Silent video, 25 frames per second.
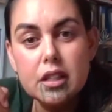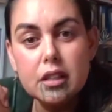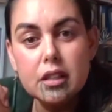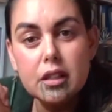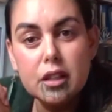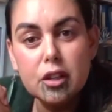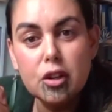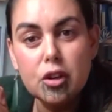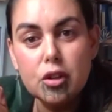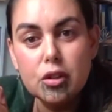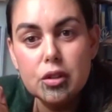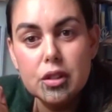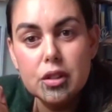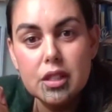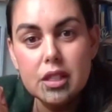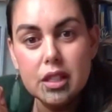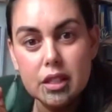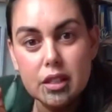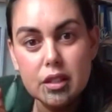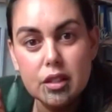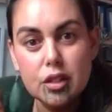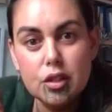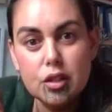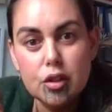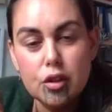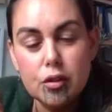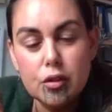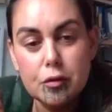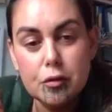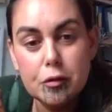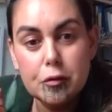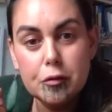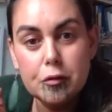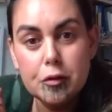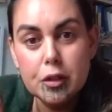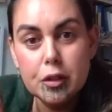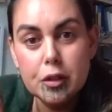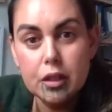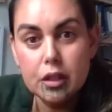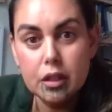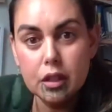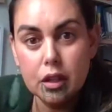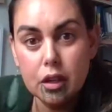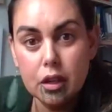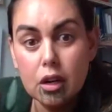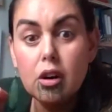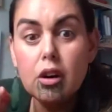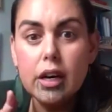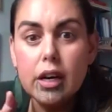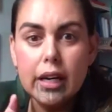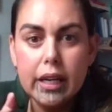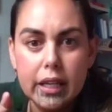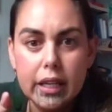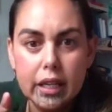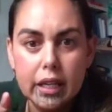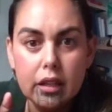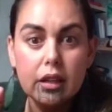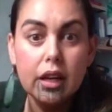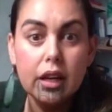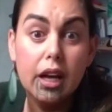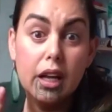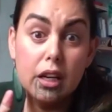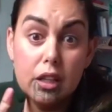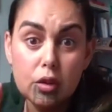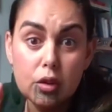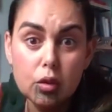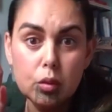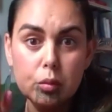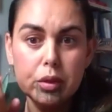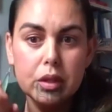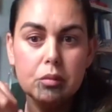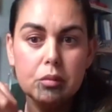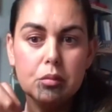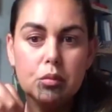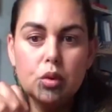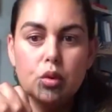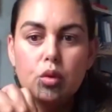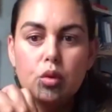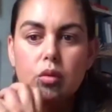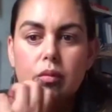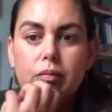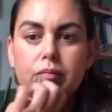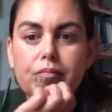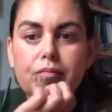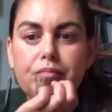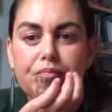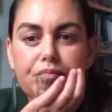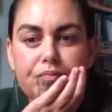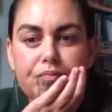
in the context of kai a little bit more.